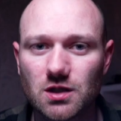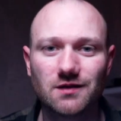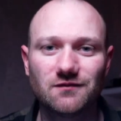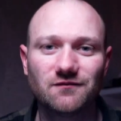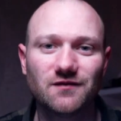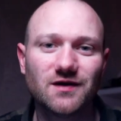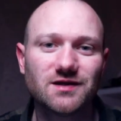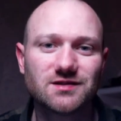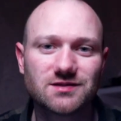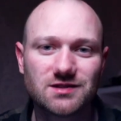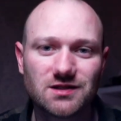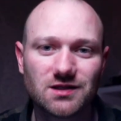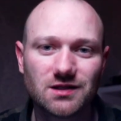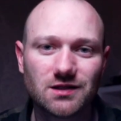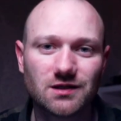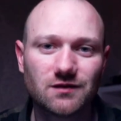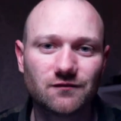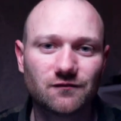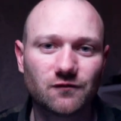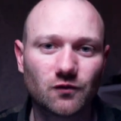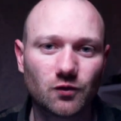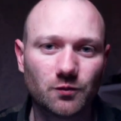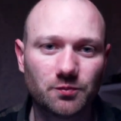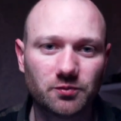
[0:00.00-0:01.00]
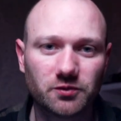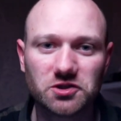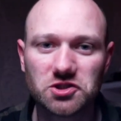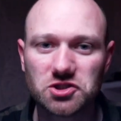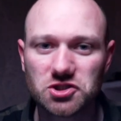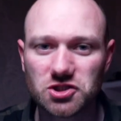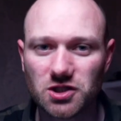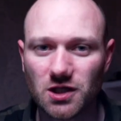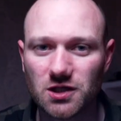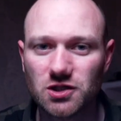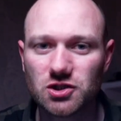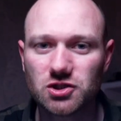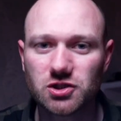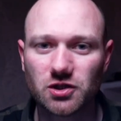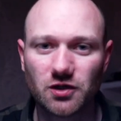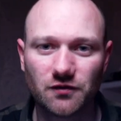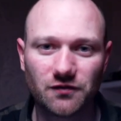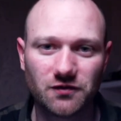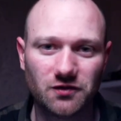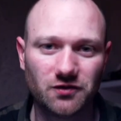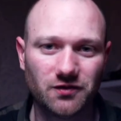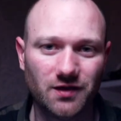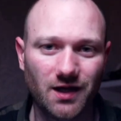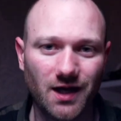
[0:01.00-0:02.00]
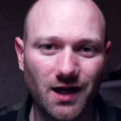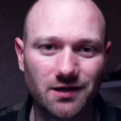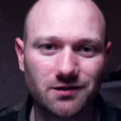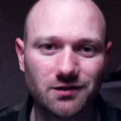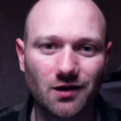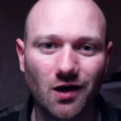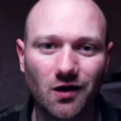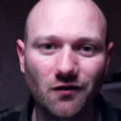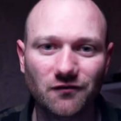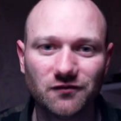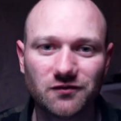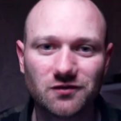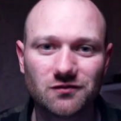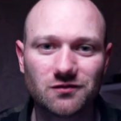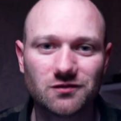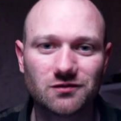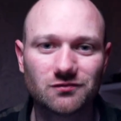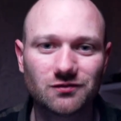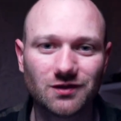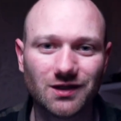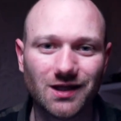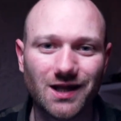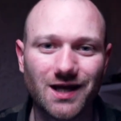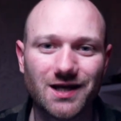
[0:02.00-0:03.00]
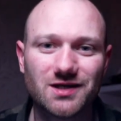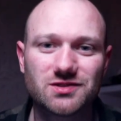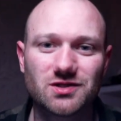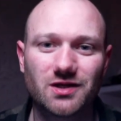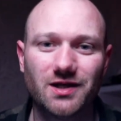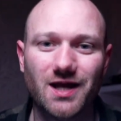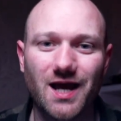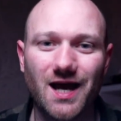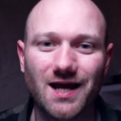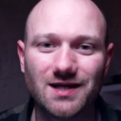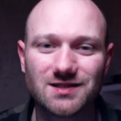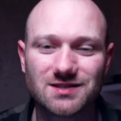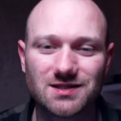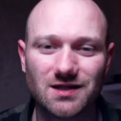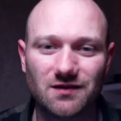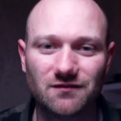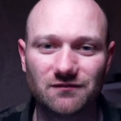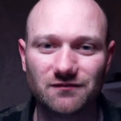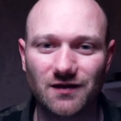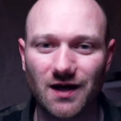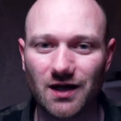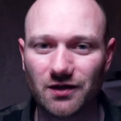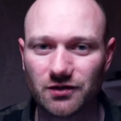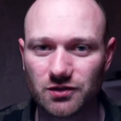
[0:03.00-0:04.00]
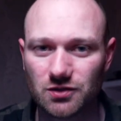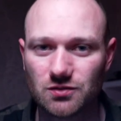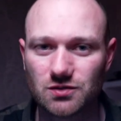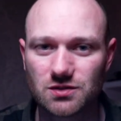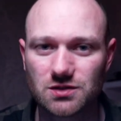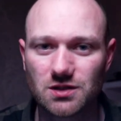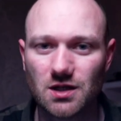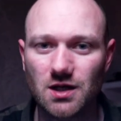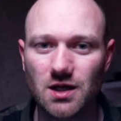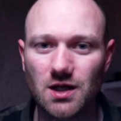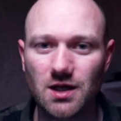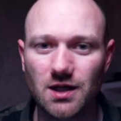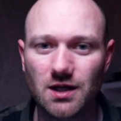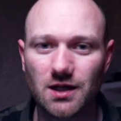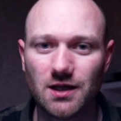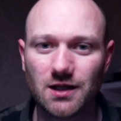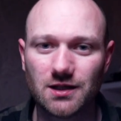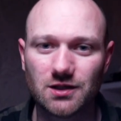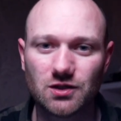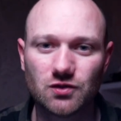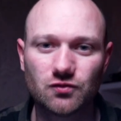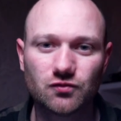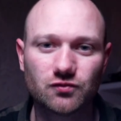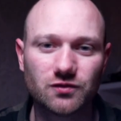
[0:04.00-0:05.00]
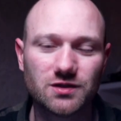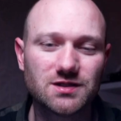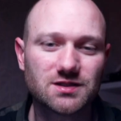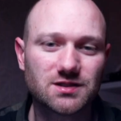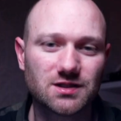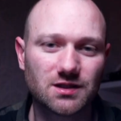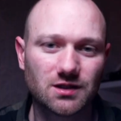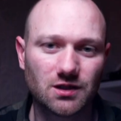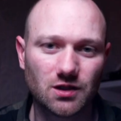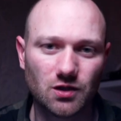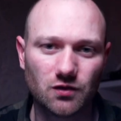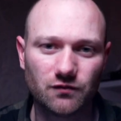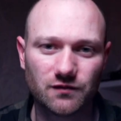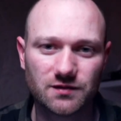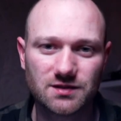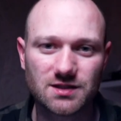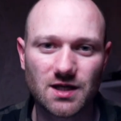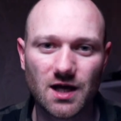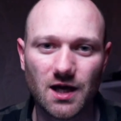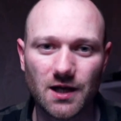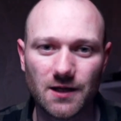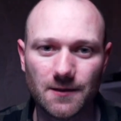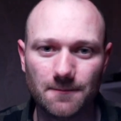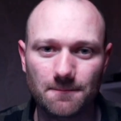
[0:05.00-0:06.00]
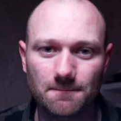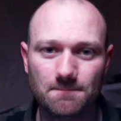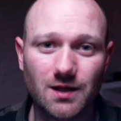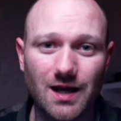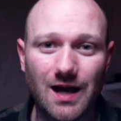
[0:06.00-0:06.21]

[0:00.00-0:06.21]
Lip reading: Investing for appreciation, on the other hand, often relies on asset values increasing over time.